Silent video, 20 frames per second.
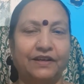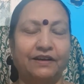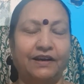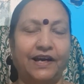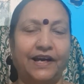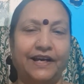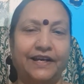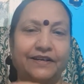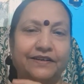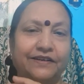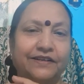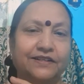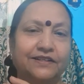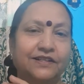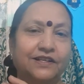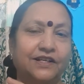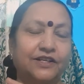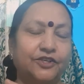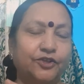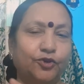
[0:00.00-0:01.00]
and
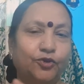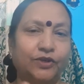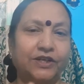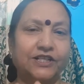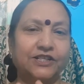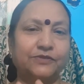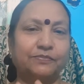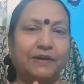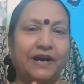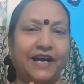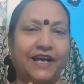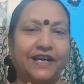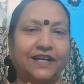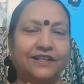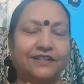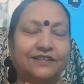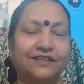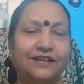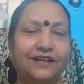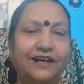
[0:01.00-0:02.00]
took his
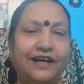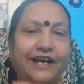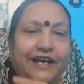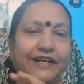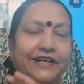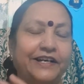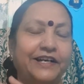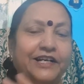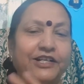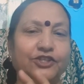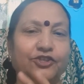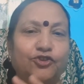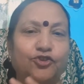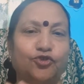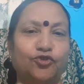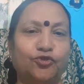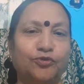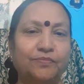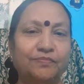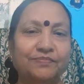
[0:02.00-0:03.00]
bike and reached
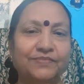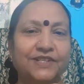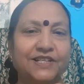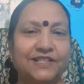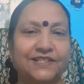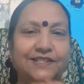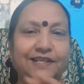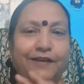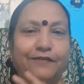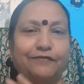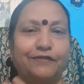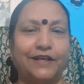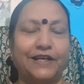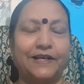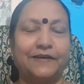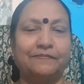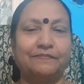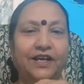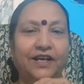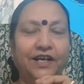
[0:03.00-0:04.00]
home
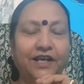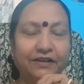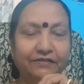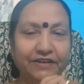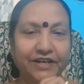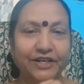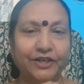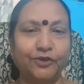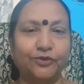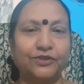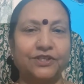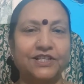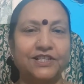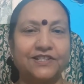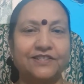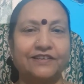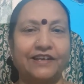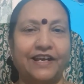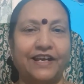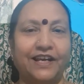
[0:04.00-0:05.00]
safely. Even to
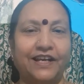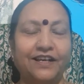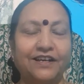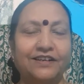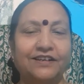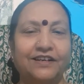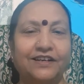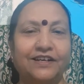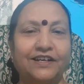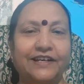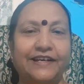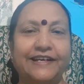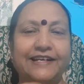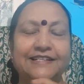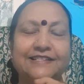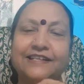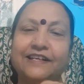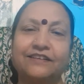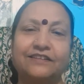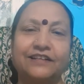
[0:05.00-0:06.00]
this day, he
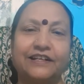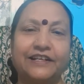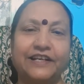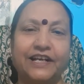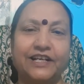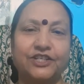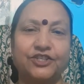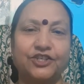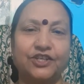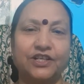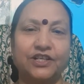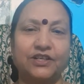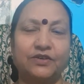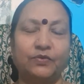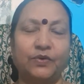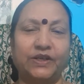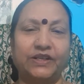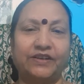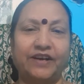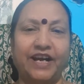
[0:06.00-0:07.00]
is in connection
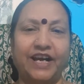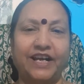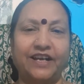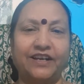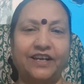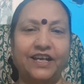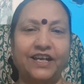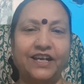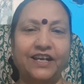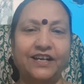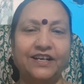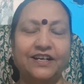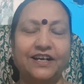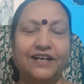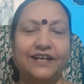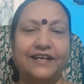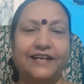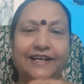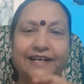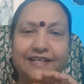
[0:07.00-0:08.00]
with Reiki.
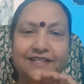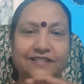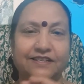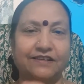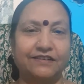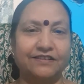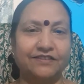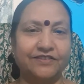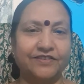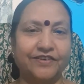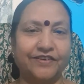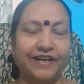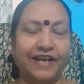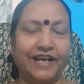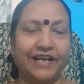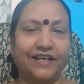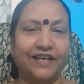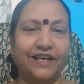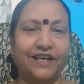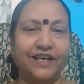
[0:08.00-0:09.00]
He has learned
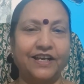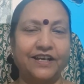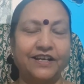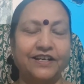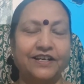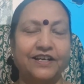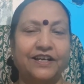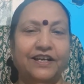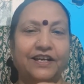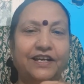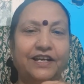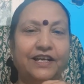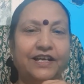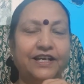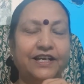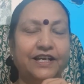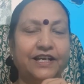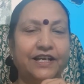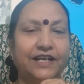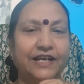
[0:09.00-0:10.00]
Reiki.
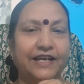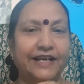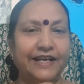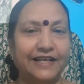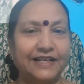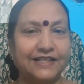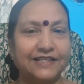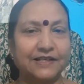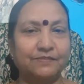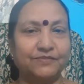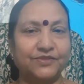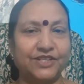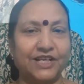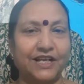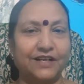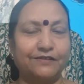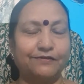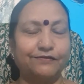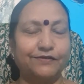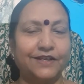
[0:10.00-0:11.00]
He heals
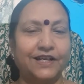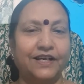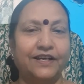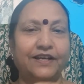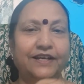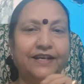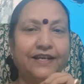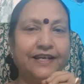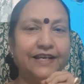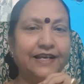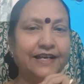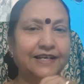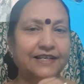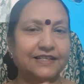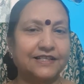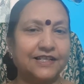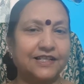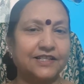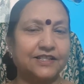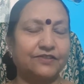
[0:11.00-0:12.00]
himself. He
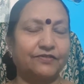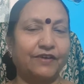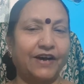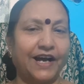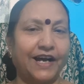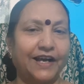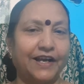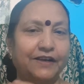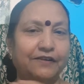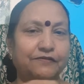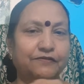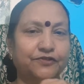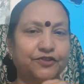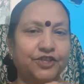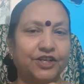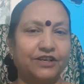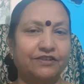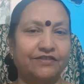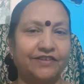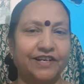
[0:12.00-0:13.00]
heals his wife,
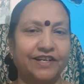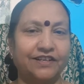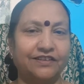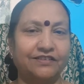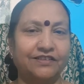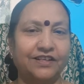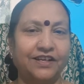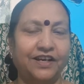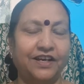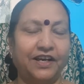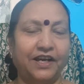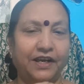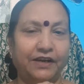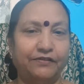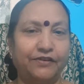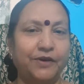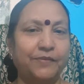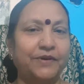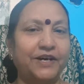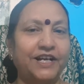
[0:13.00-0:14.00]
children,
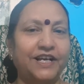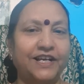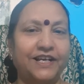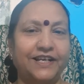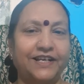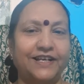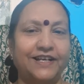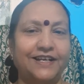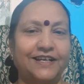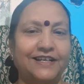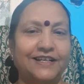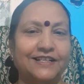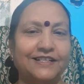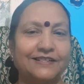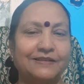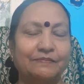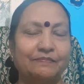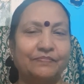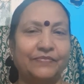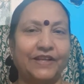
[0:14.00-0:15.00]
everybody he
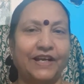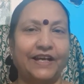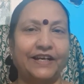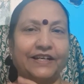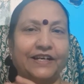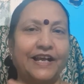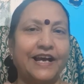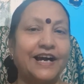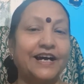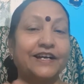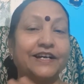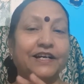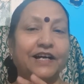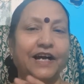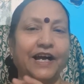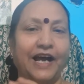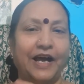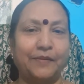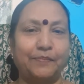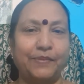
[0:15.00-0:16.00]
heals, and they are
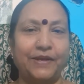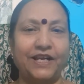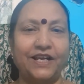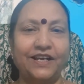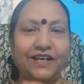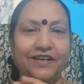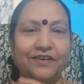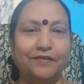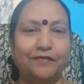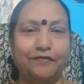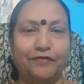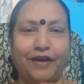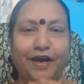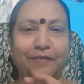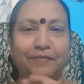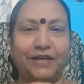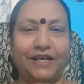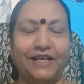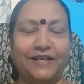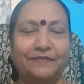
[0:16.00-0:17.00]
a happy
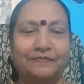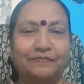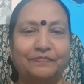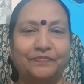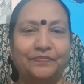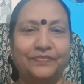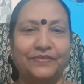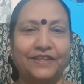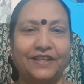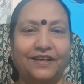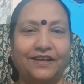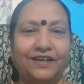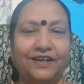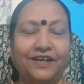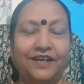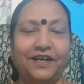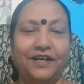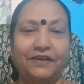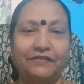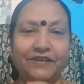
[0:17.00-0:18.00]
family.
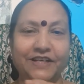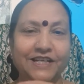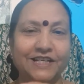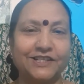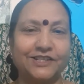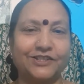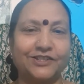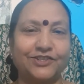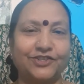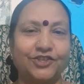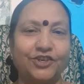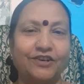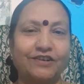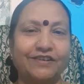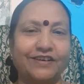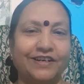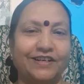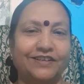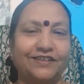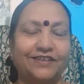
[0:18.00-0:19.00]
Even his
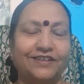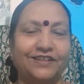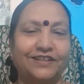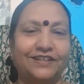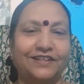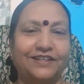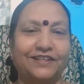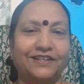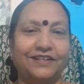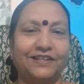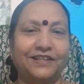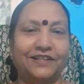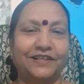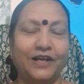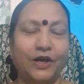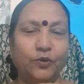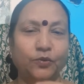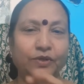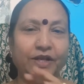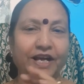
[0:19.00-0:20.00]
children
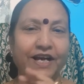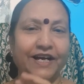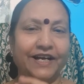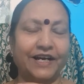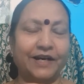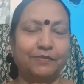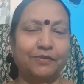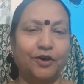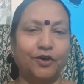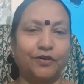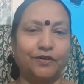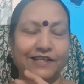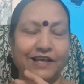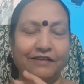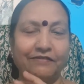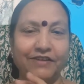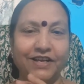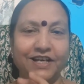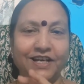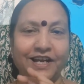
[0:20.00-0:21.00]
now they are about
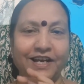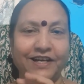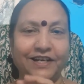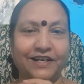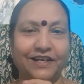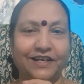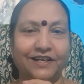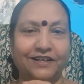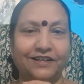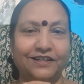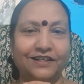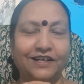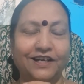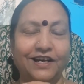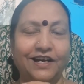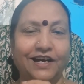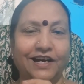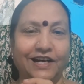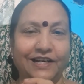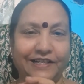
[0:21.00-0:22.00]
7 and uh,
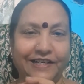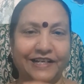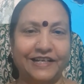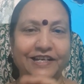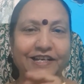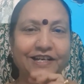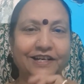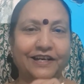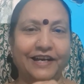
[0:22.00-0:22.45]
10 year